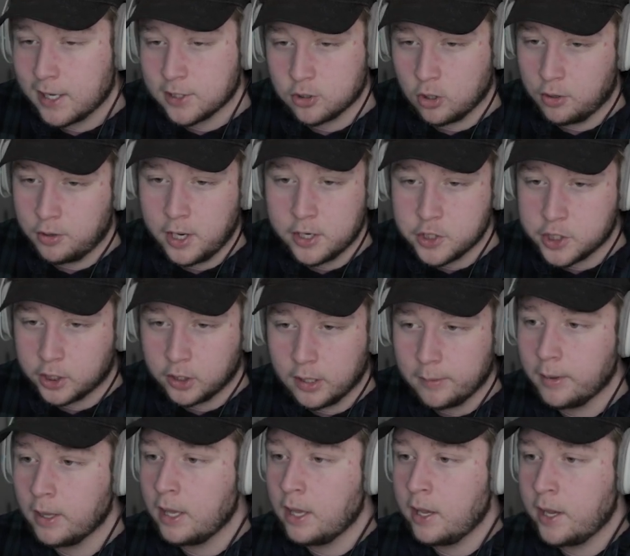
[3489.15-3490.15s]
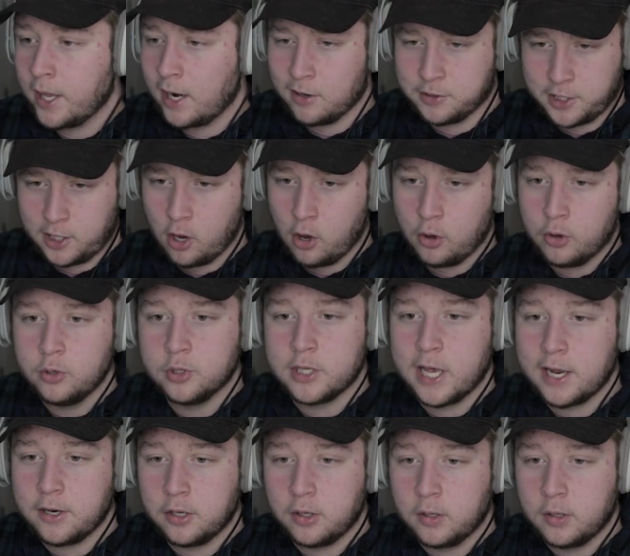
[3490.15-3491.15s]
I saw a Ninja clip, and I was like, oh, who's
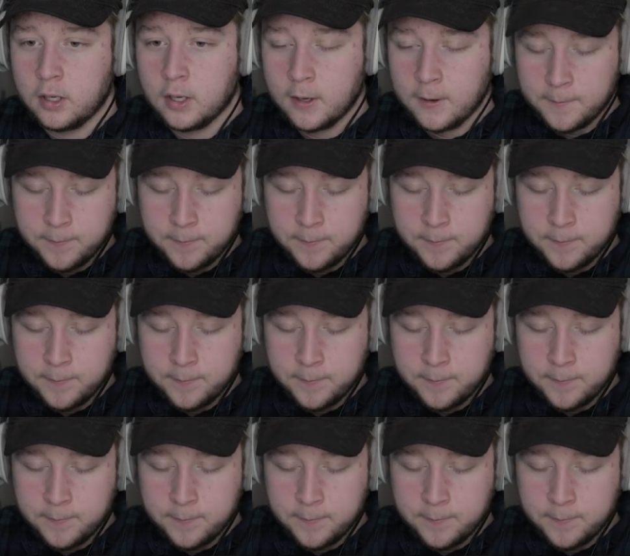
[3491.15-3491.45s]
that dude?